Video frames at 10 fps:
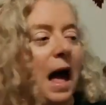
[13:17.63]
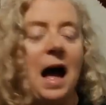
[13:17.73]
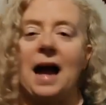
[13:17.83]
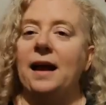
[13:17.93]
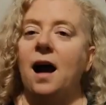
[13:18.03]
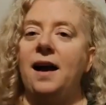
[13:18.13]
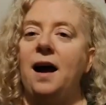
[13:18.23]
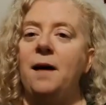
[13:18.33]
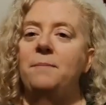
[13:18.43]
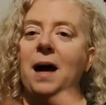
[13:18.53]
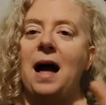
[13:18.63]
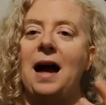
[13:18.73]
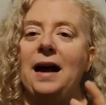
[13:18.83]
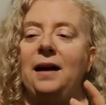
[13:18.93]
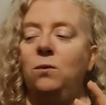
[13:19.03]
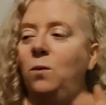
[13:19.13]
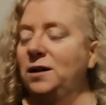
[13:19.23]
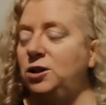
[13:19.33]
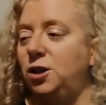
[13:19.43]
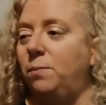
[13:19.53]
I got up, I
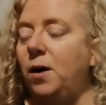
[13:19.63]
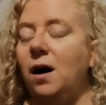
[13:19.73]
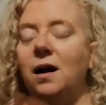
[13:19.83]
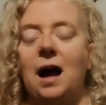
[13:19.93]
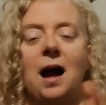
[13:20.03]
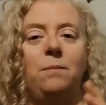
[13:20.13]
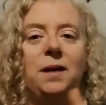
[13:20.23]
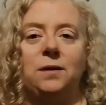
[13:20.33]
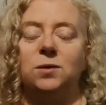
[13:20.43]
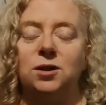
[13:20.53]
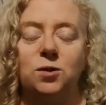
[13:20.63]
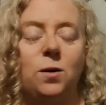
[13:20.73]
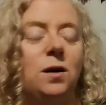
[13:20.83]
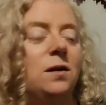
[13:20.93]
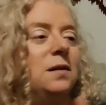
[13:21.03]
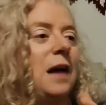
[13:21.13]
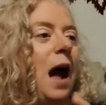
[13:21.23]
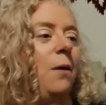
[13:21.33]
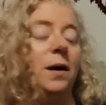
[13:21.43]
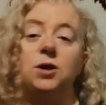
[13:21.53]
went to the park, I played with the squirrels,
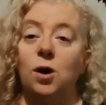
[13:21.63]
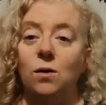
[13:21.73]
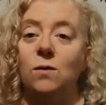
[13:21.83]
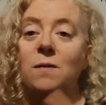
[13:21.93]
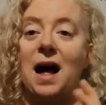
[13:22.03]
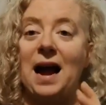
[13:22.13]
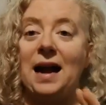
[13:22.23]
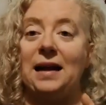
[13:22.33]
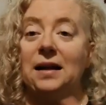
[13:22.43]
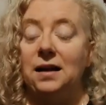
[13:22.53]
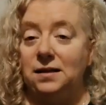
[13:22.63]
I went home, I